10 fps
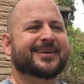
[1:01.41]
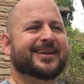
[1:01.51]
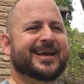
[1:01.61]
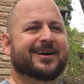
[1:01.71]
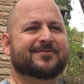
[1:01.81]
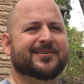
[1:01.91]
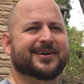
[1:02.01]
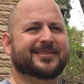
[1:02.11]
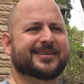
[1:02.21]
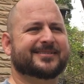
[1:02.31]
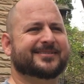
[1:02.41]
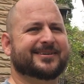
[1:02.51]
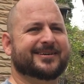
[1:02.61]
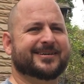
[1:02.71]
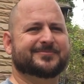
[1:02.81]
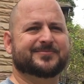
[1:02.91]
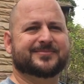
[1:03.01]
and have uh, these uh,